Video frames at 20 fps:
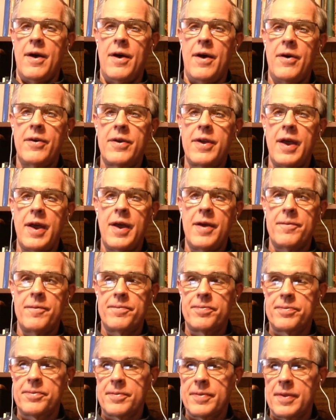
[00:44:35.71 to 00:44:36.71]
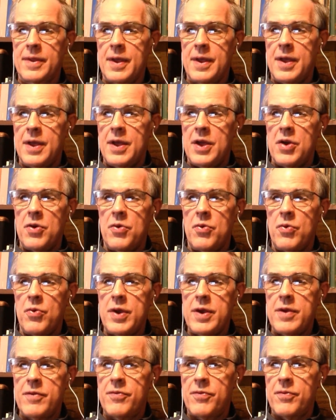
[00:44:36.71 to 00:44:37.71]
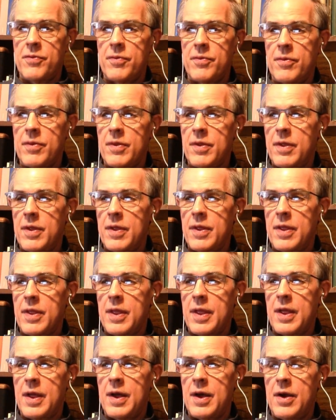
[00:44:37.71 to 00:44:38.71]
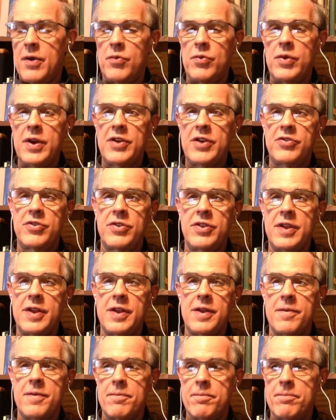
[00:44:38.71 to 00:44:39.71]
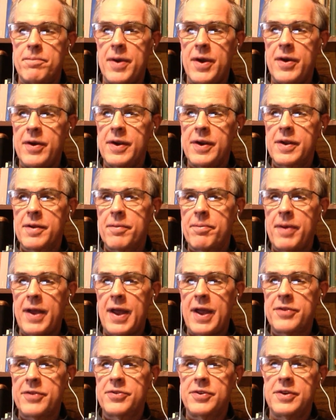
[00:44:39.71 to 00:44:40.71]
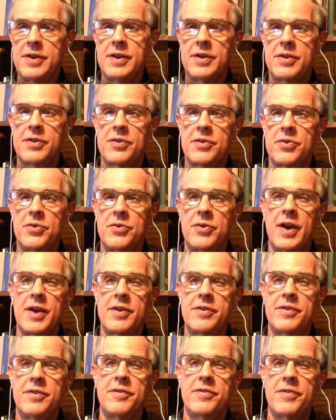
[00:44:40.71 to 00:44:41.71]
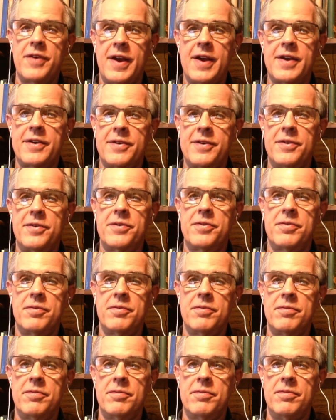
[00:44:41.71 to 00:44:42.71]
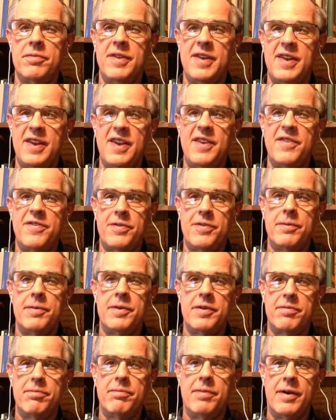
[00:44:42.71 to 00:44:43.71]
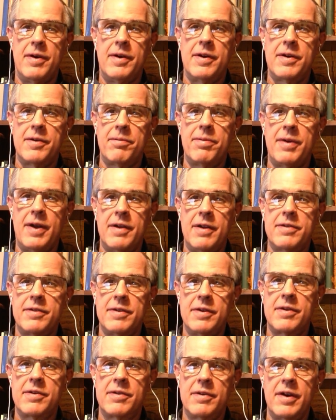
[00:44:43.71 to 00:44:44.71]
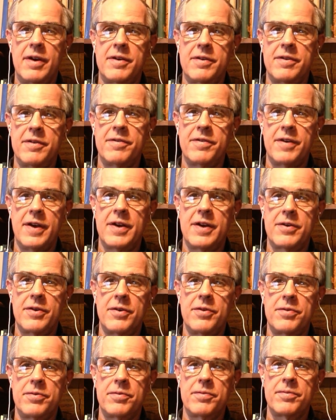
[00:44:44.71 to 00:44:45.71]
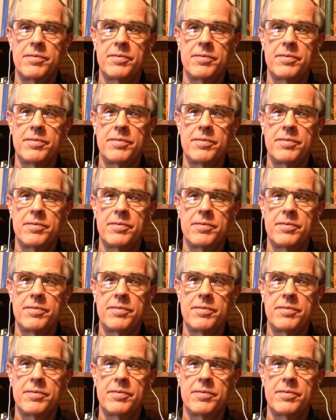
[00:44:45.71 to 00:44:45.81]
Okay, we've reached the bearing capacity correction factors, the infamous bearing capacity correction factors.